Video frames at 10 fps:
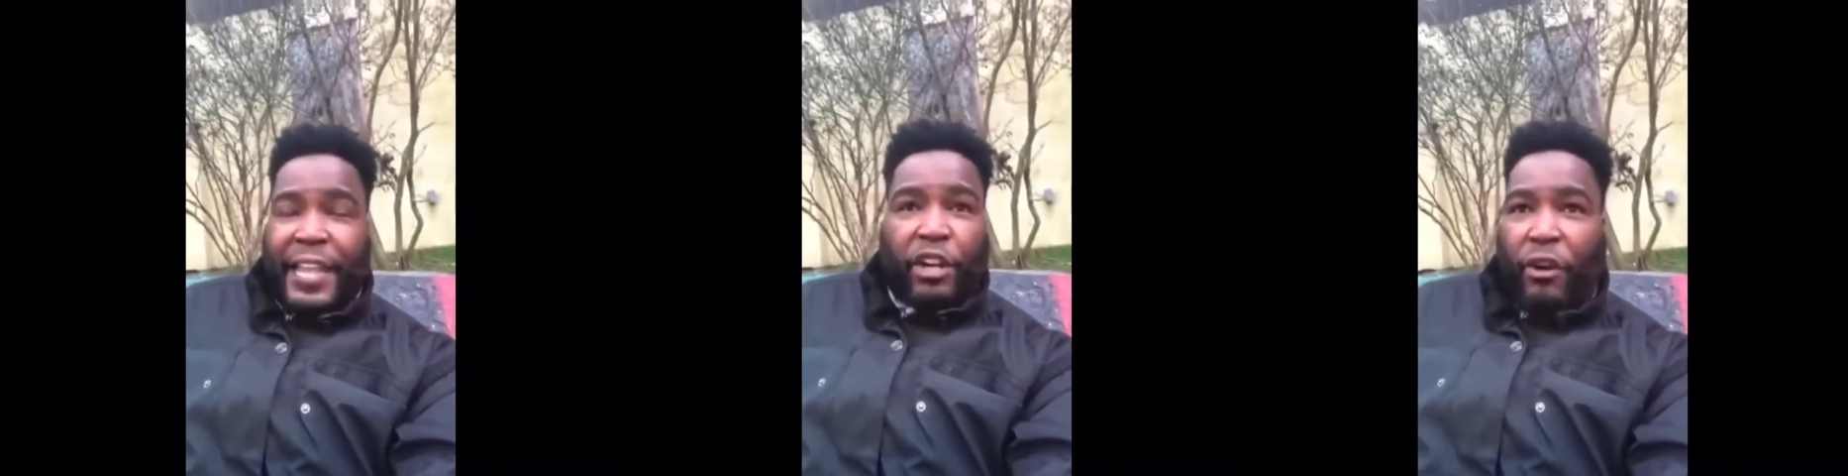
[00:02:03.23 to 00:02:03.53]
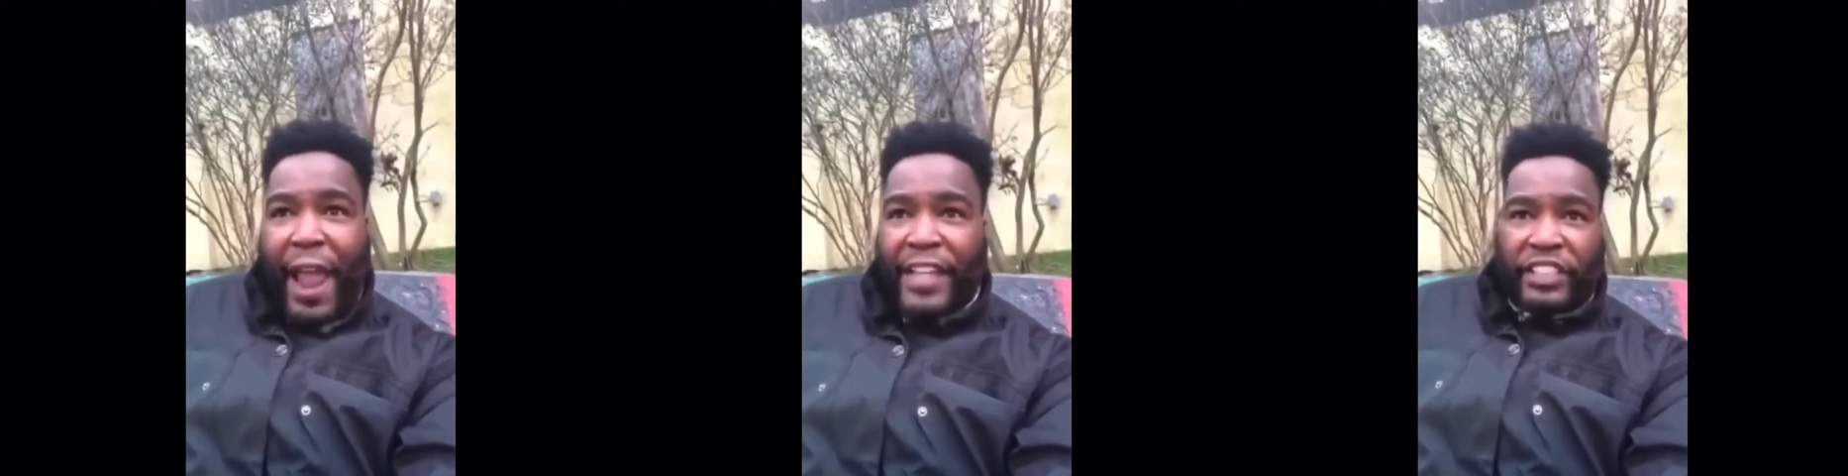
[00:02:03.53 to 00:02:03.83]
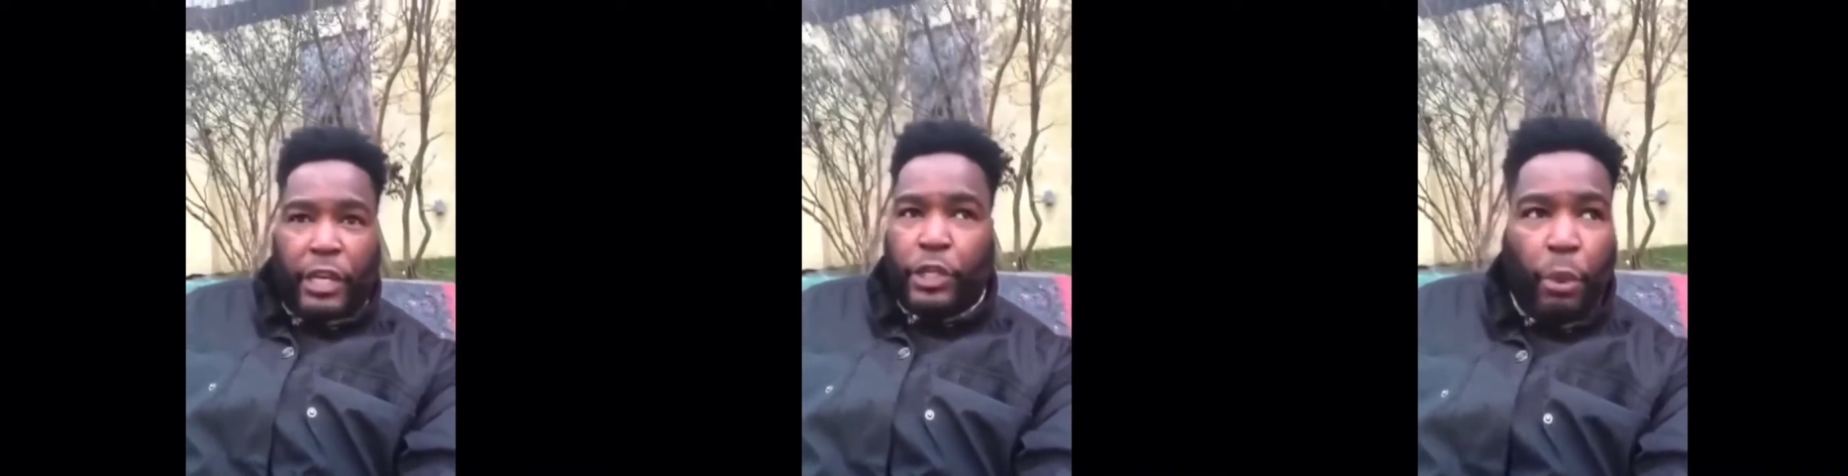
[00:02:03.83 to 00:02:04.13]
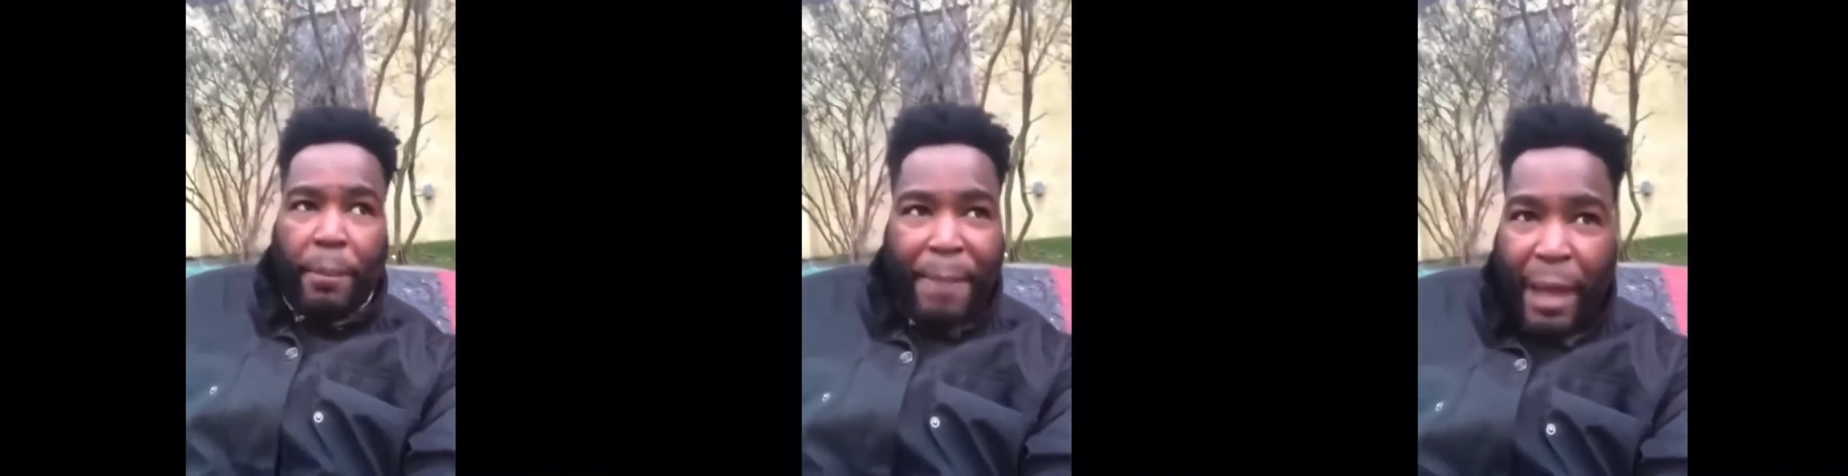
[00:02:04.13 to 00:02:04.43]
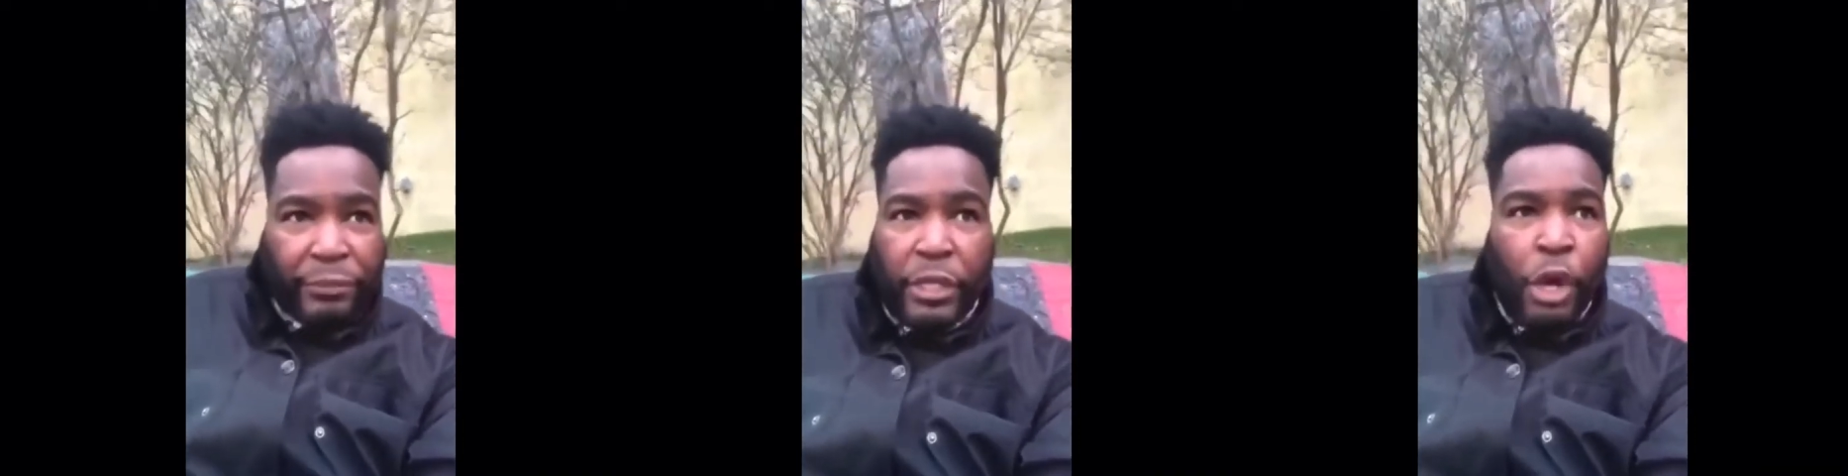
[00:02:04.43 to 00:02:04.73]
crashed into a
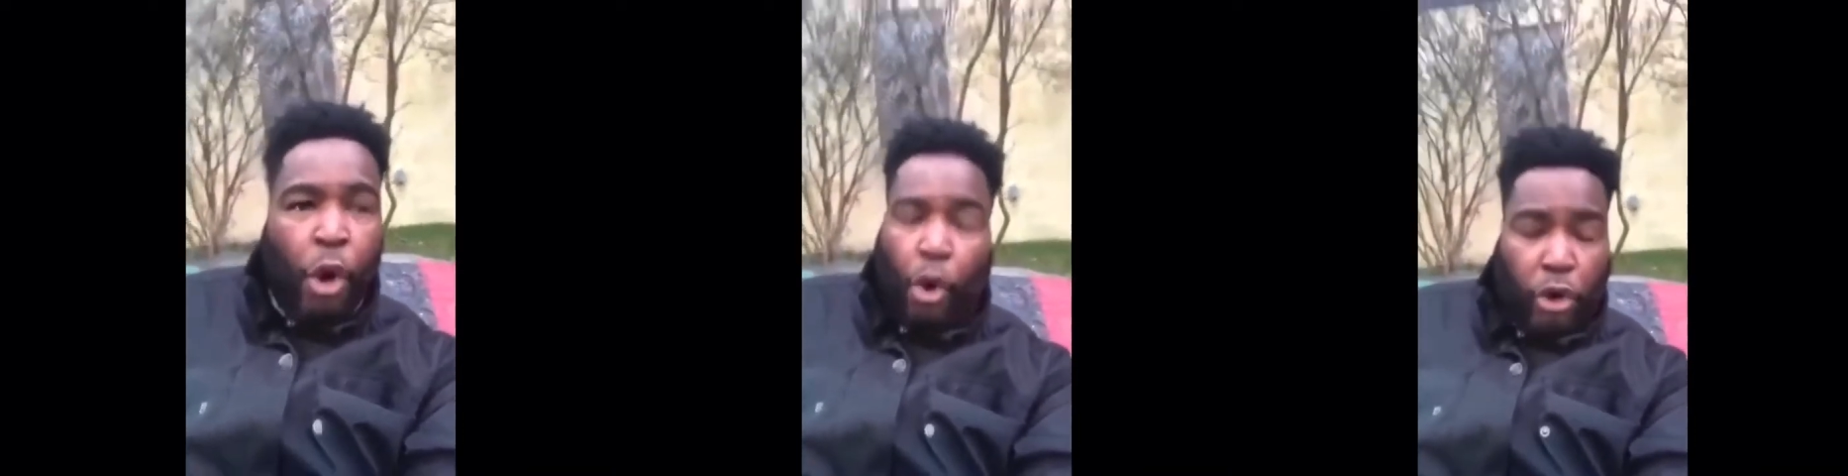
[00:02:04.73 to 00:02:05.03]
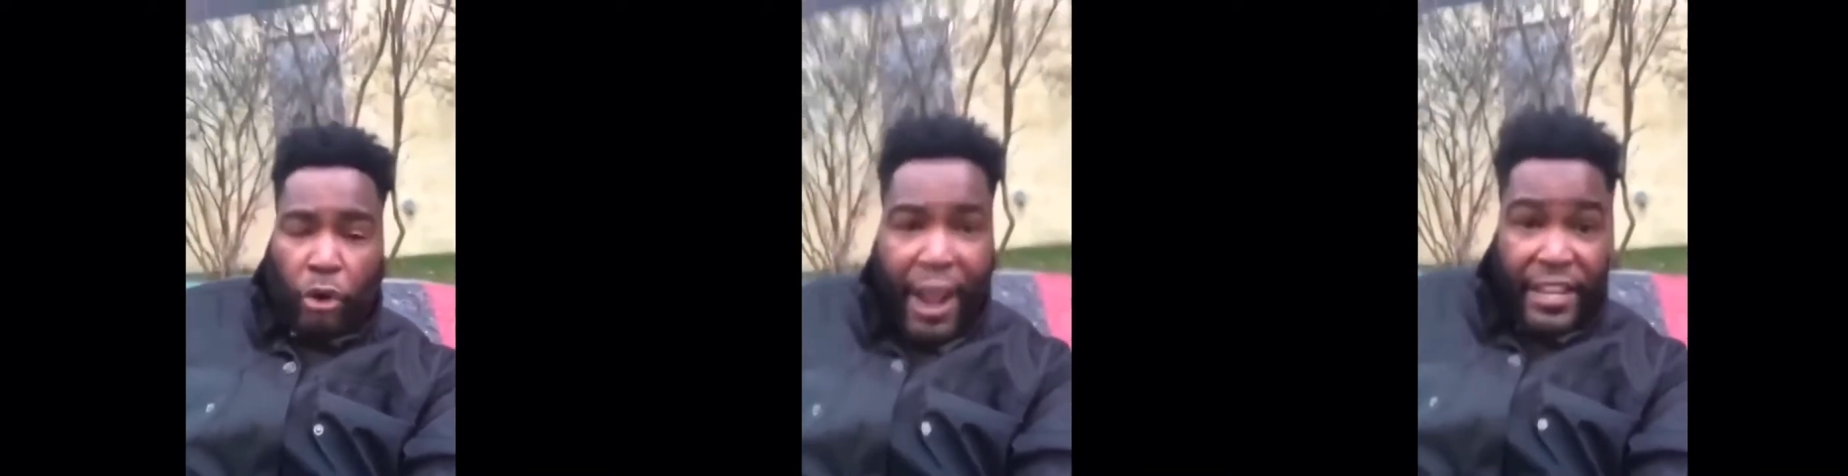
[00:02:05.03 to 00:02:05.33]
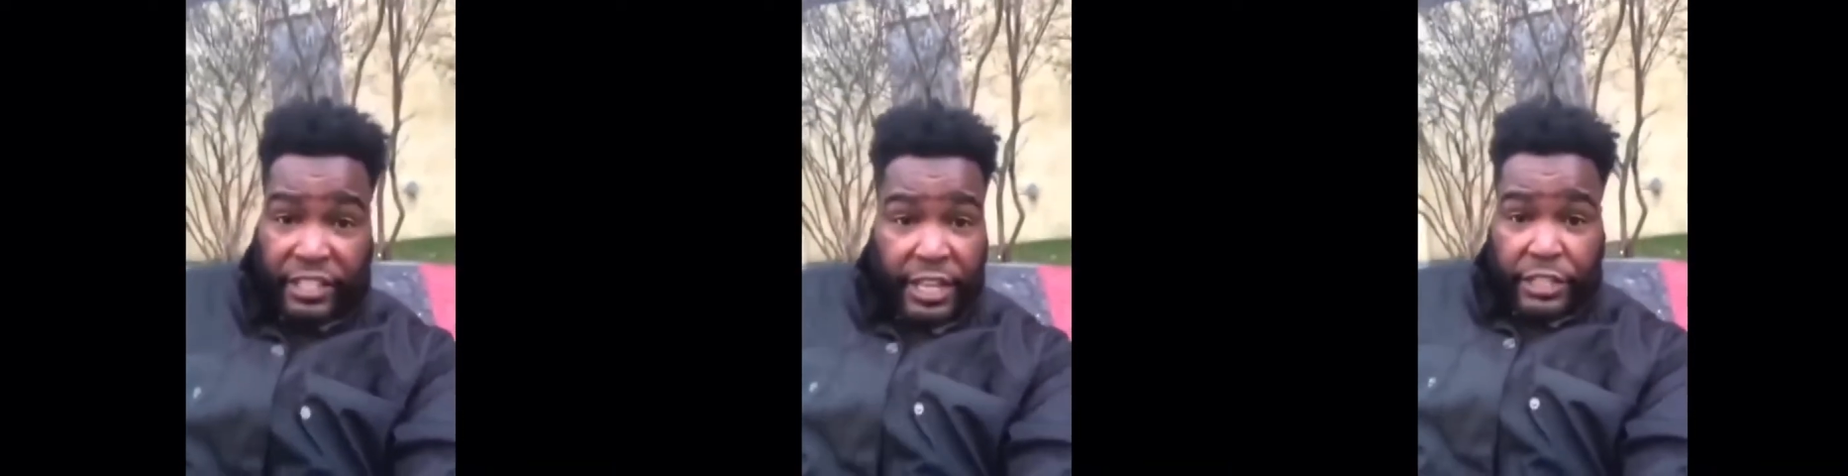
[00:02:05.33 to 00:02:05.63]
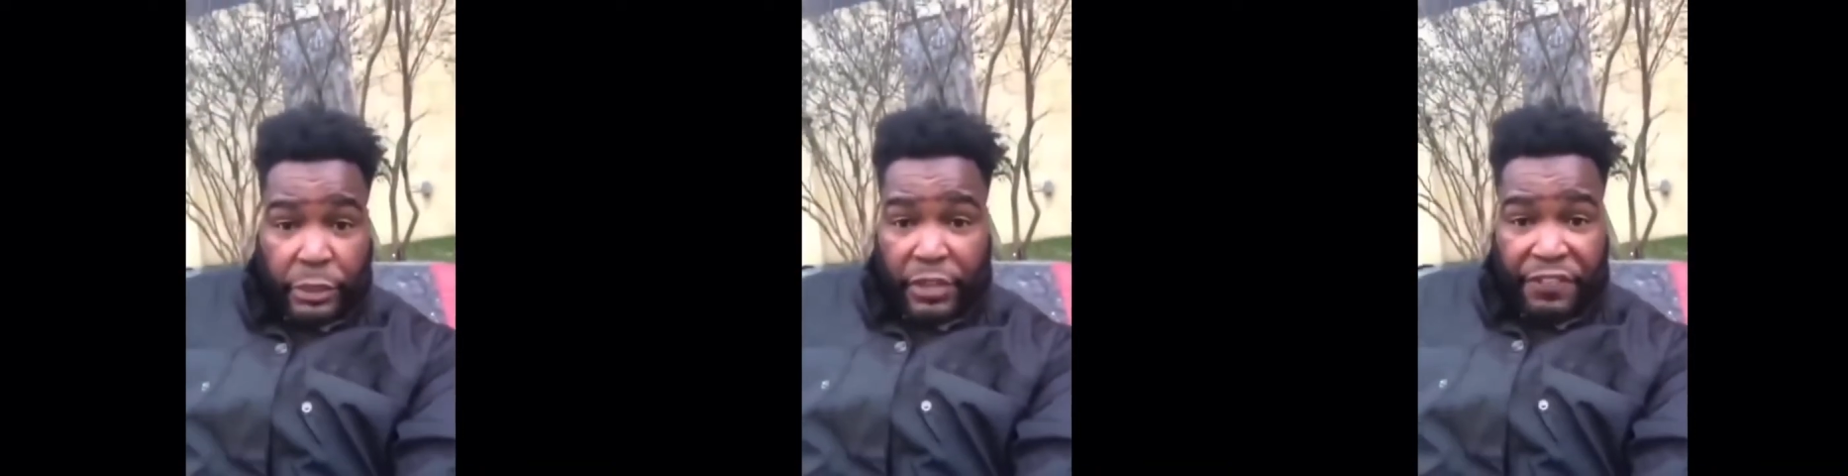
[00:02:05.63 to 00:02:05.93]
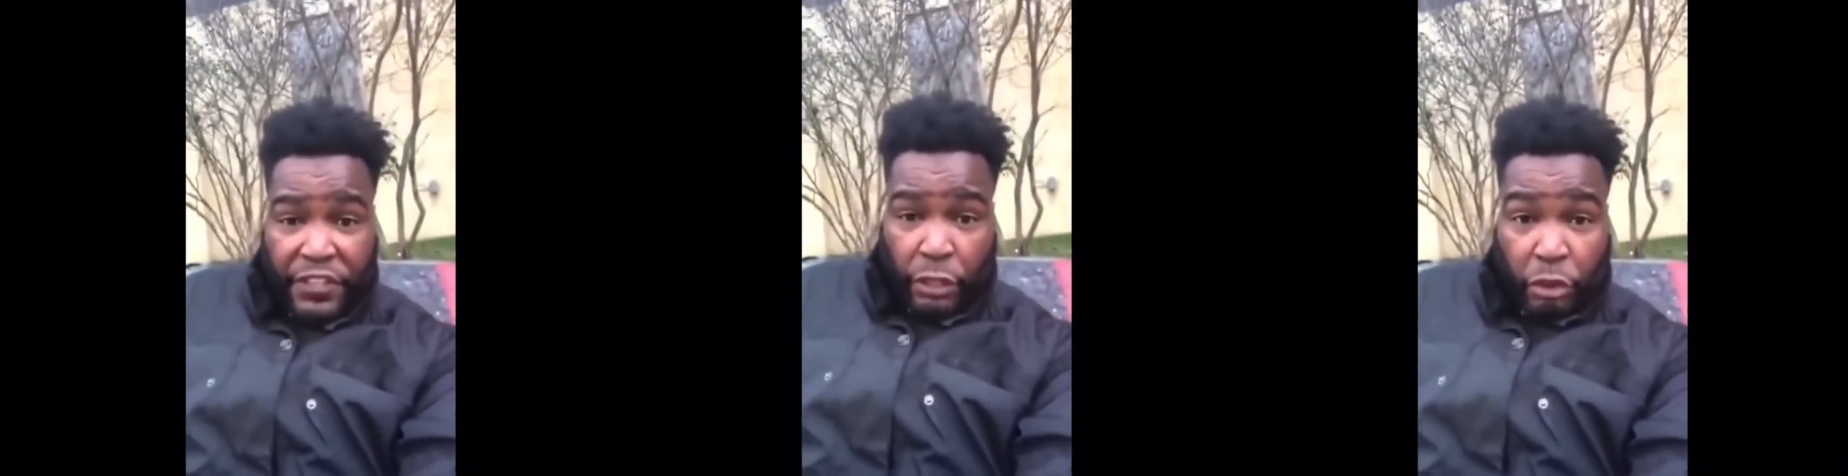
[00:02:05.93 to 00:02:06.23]
mountain or crashed into the
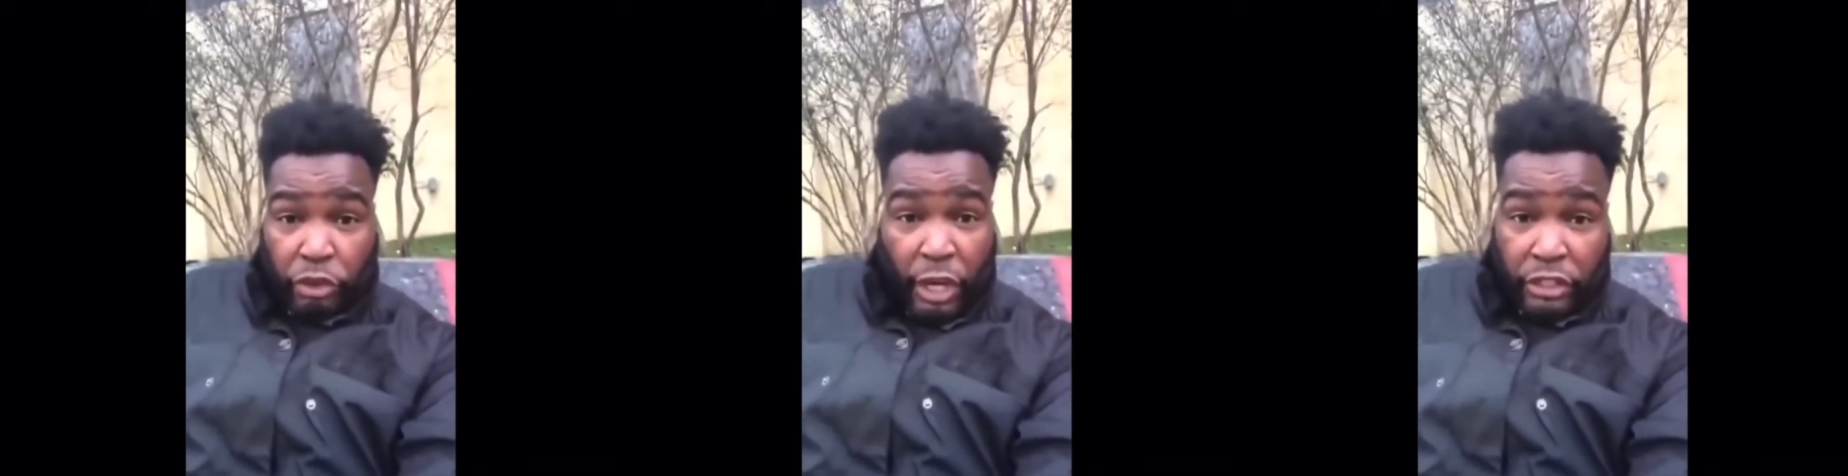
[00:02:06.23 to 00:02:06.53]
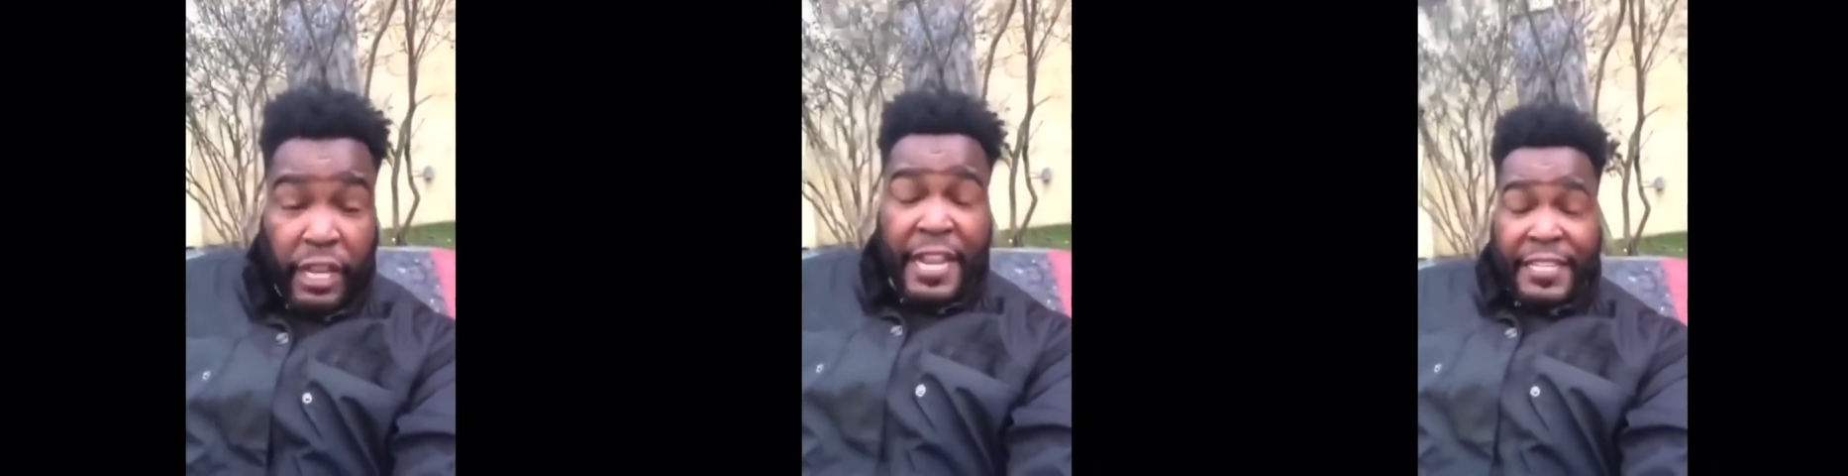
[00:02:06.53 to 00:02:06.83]
physical structure.